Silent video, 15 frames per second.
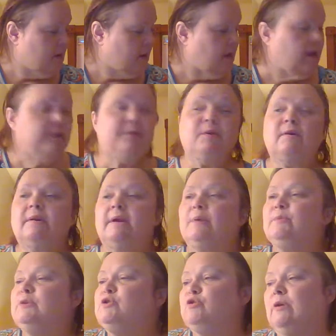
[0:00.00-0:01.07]
I thought I
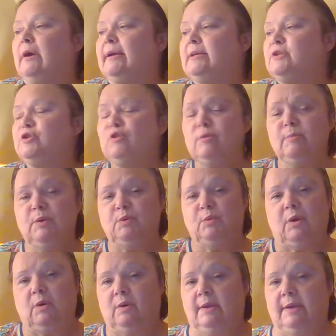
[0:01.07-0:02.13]
would try
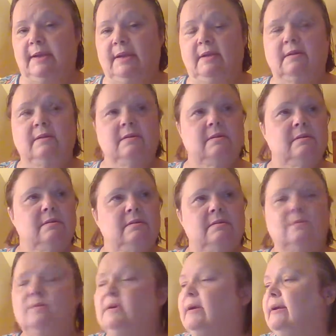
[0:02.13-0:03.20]
dermarolling,
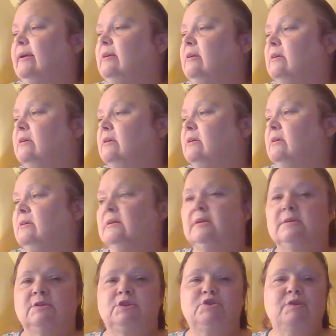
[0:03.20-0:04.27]
okay,
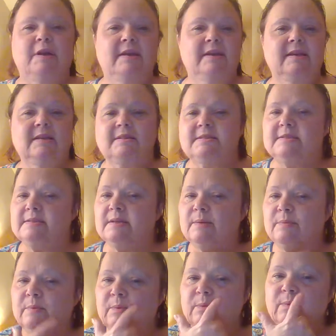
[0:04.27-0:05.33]
to try and get
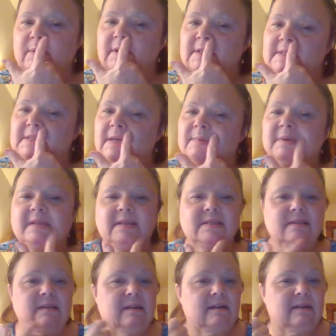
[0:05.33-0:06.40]
rid of some of these
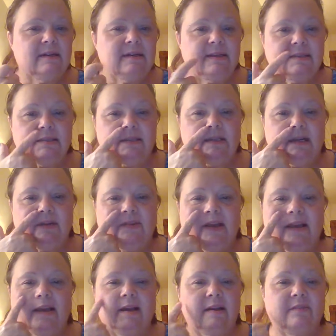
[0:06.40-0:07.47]
lines that I've
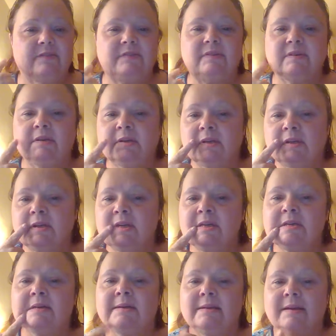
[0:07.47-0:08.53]
had.
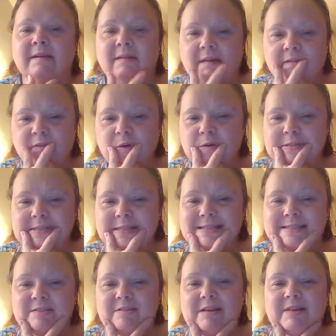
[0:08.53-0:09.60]
Now, of course, I
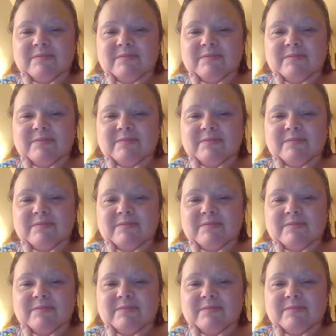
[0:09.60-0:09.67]
still have